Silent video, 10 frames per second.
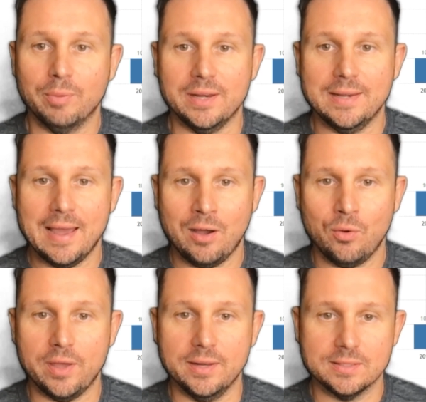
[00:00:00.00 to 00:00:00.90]
but
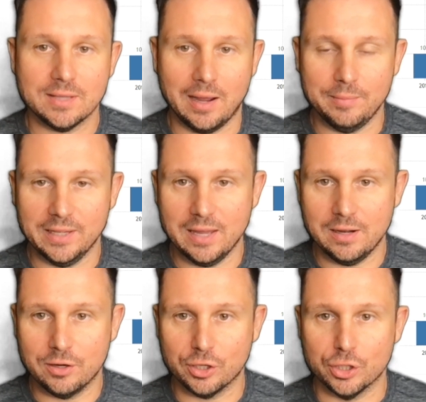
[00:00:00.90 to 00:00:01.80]
now it is time to get
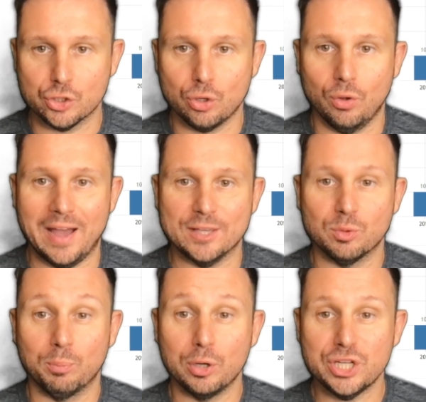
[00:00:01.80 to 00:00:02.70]
it under control as
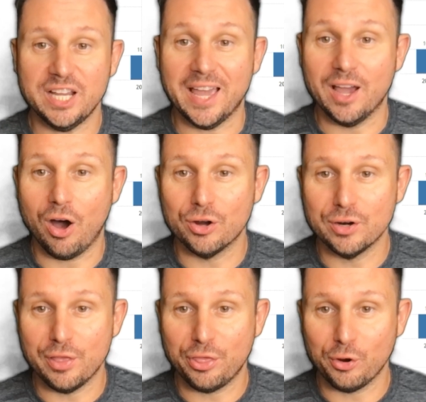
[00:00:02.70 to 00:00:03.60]
we're pushing
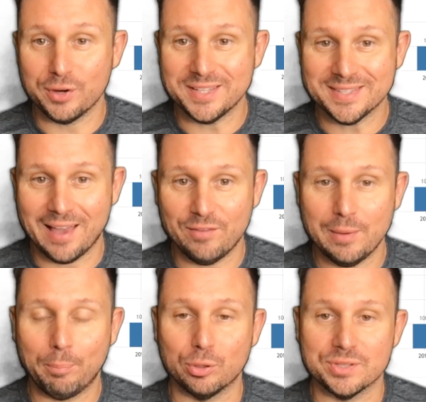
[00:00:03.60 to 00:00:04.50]

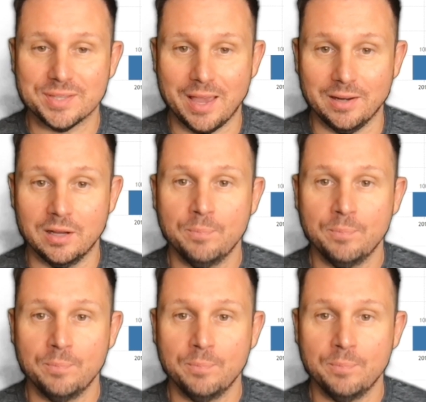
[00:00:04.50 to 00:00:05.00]
137%